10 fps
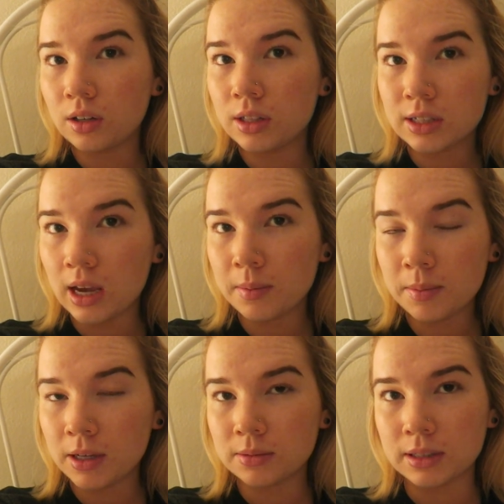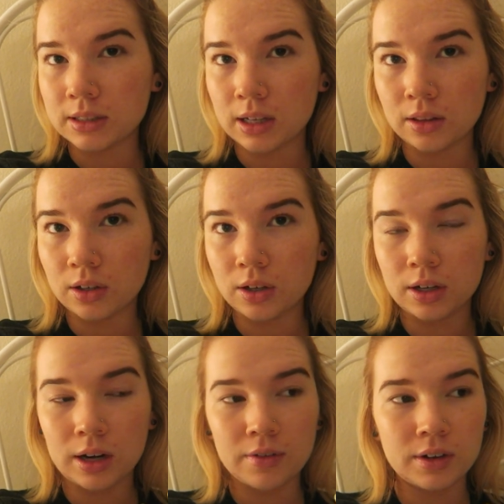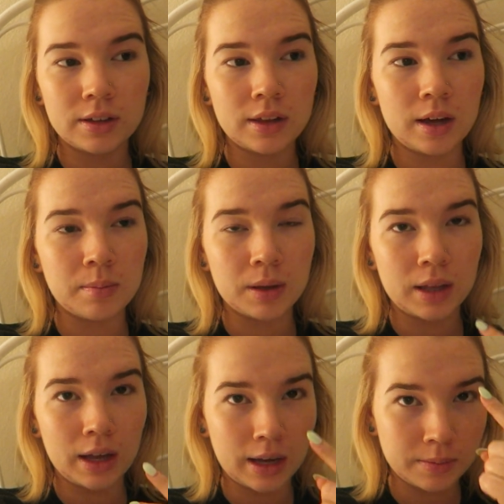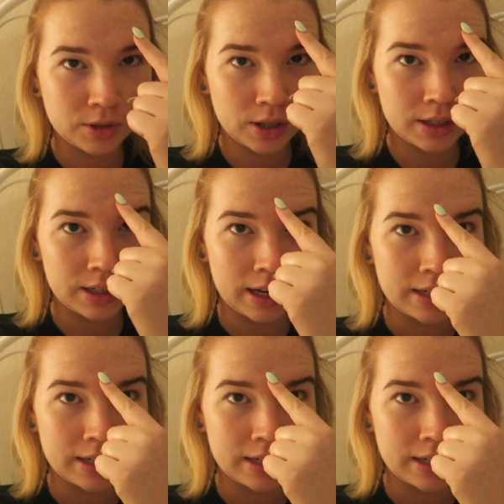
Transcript: this camera makes my skin look good and everything, but, like, I'm starting to